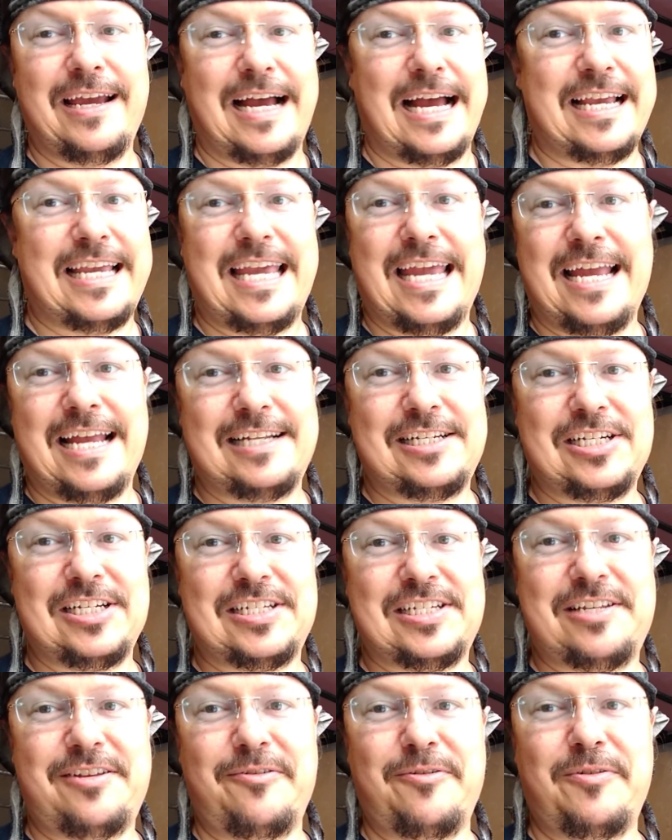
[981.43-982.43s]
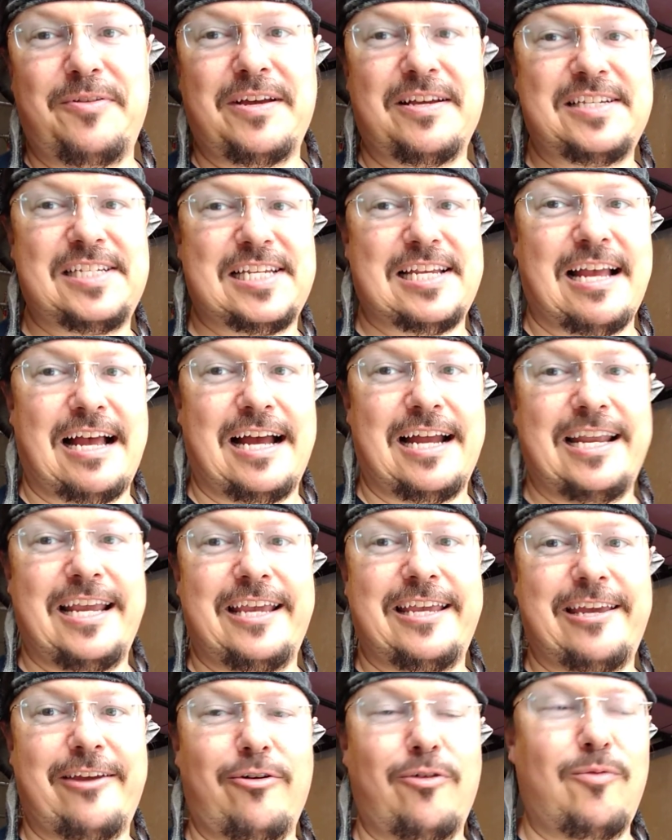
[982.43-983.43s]
I can't just do the Scotty
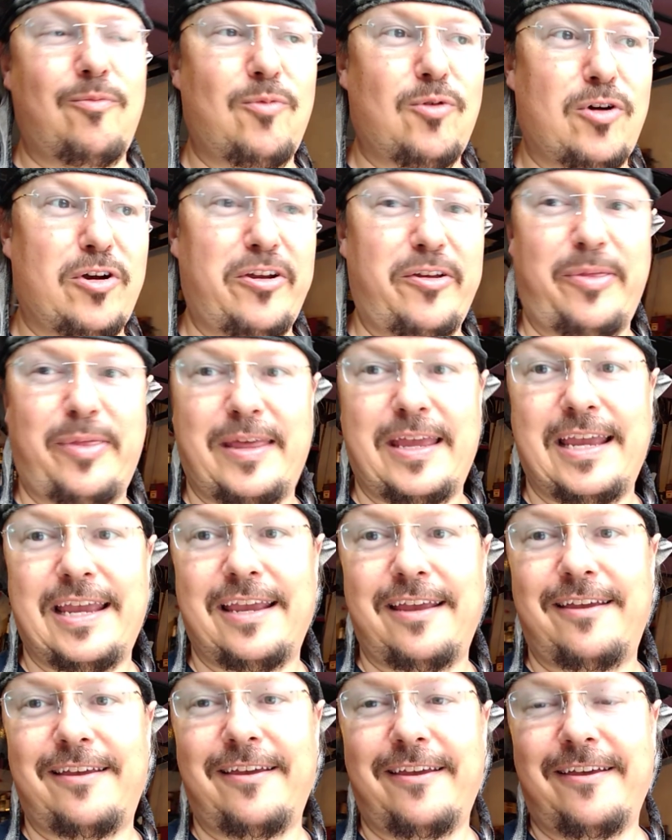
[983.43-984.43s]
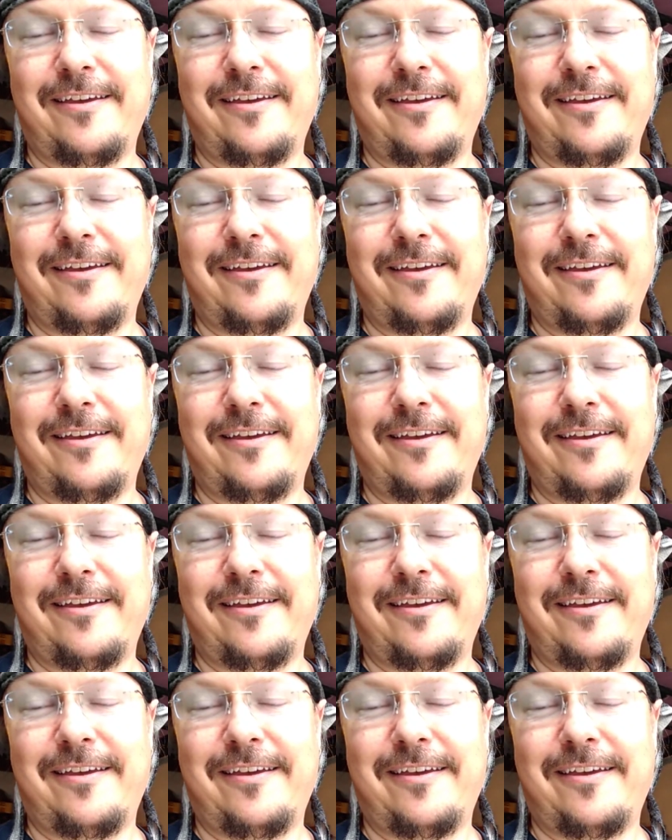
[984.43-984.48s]
Kilmore thing.